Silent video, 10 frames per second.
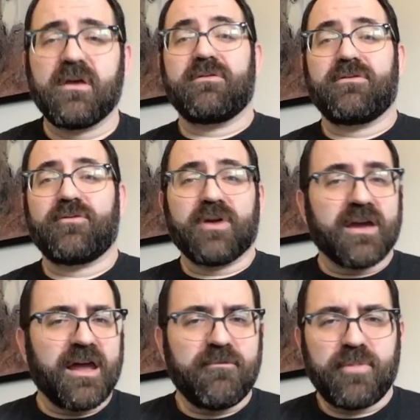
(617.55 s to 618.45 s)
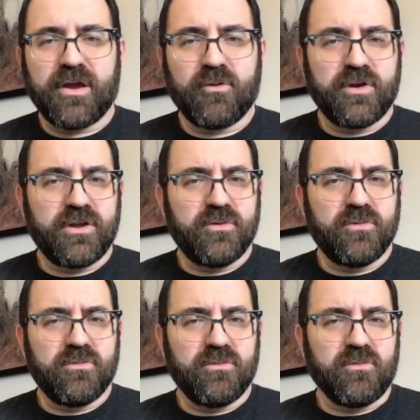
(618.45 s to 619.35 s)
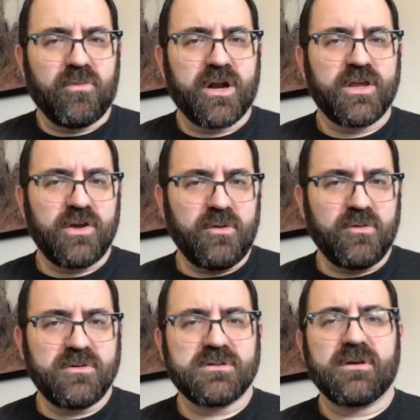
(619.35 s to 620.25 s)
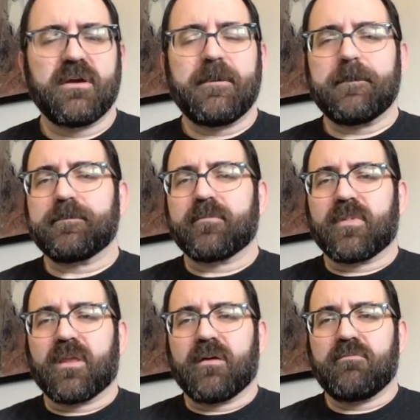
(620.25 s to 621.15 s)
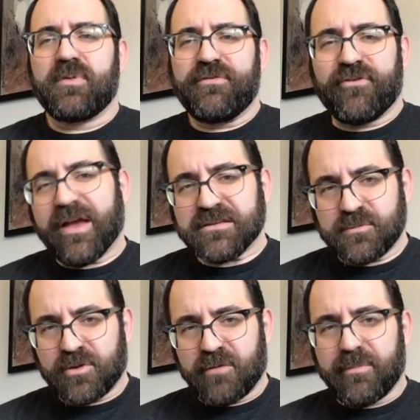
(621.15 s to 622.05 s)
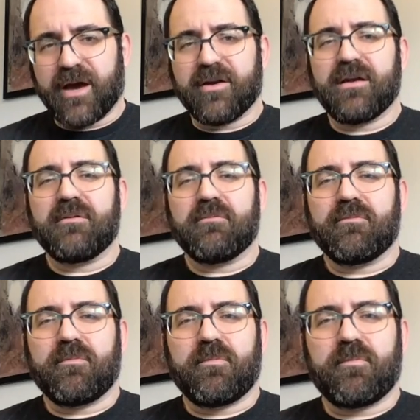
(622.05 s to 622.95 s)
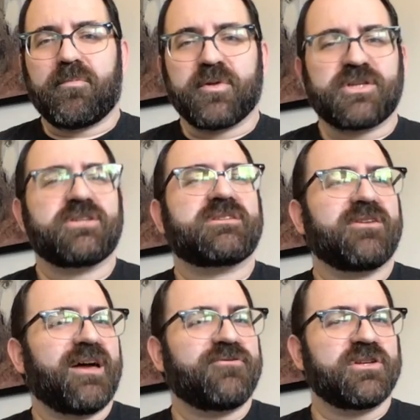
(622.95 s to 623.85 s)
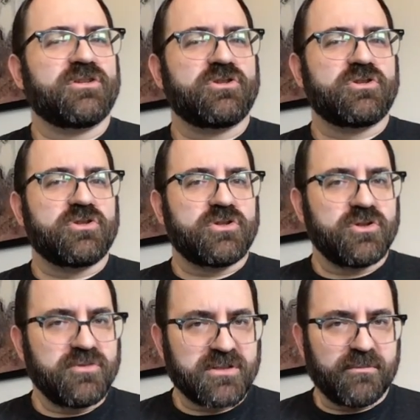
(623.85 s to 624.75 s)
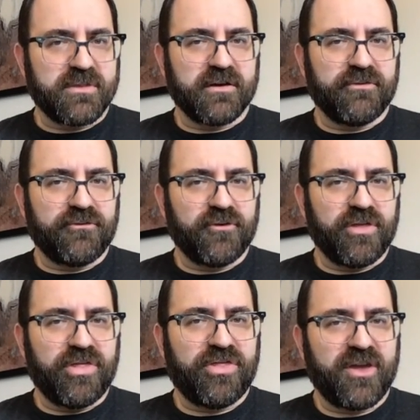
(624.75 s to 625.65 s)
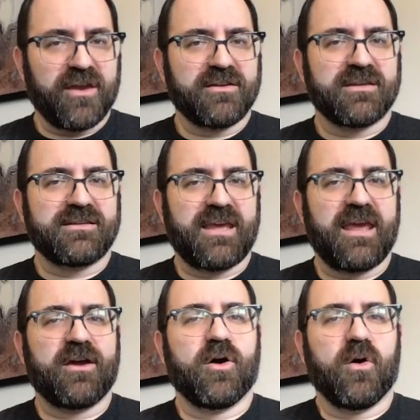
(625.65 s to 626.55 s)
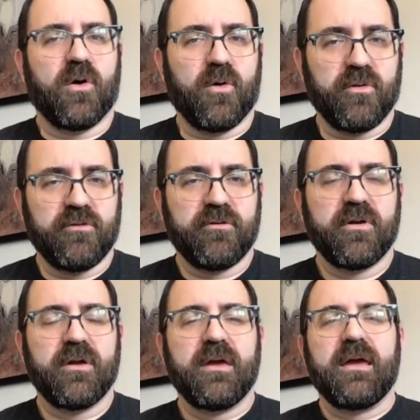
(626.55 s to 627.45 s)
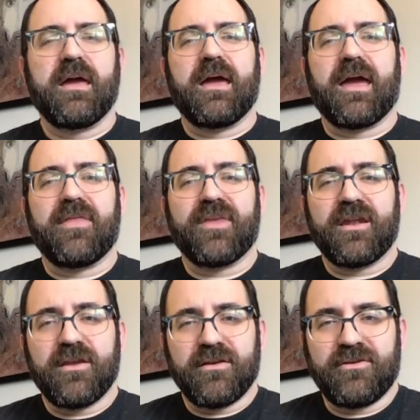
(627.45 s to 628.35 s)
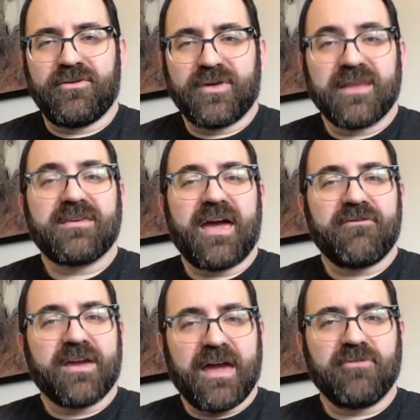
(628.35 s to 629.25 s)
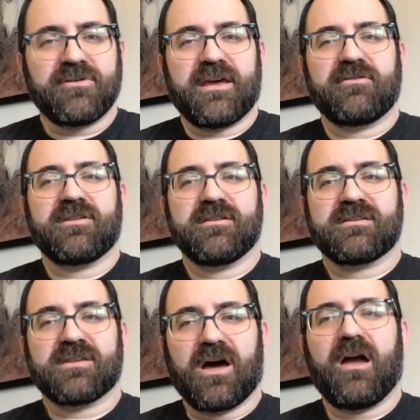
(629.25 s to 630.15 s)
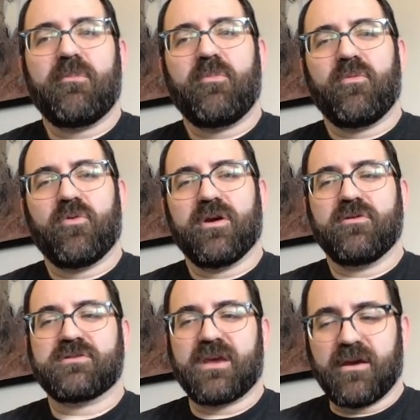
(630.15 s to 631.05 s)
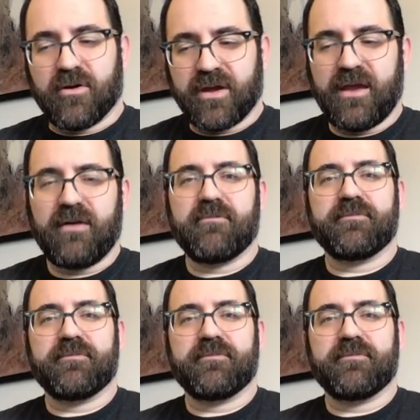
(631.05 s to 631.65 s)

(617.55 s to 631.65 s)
You can kind of pick what you want to use, be flexible about it, but you'd still have to do something for the thing to take hold. And then you get to have a countdown to this time where you say, okay,